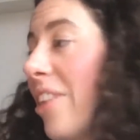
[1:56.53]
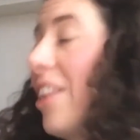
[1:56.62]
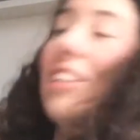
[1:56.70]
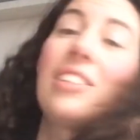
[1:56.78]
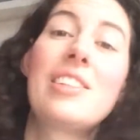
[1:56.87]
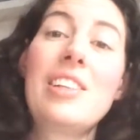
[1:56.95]

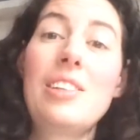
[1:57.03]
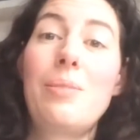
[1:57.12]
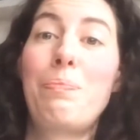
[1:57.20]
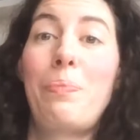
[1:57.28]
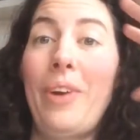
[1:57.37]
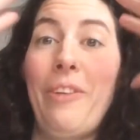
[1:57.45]
This is
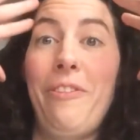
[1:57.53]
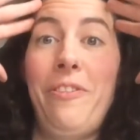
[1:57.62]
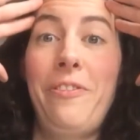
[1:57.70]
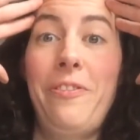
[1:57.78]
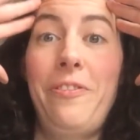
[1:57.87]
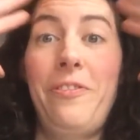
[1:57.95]
by
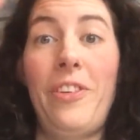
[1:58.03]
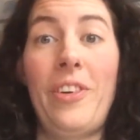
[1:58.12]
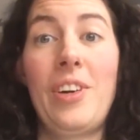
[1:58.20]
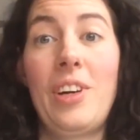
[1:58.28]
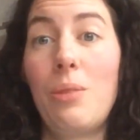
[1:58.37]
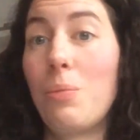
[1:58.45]

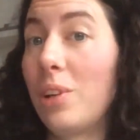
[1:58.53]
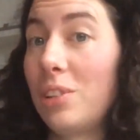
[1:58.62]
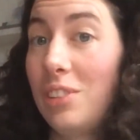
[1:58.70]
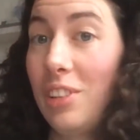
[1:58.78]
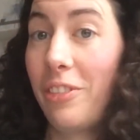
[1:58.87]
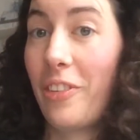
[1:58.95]
far the
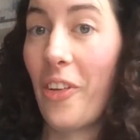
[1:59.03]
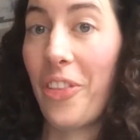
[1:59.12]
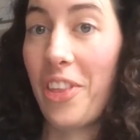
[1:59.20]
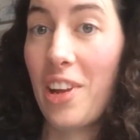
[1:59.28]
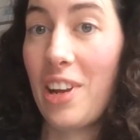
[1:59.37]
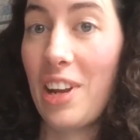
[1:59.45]
most
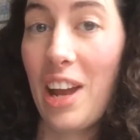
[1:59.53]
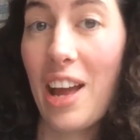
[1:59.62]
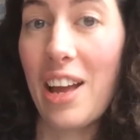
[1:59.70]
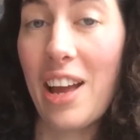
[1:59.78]
difficult thing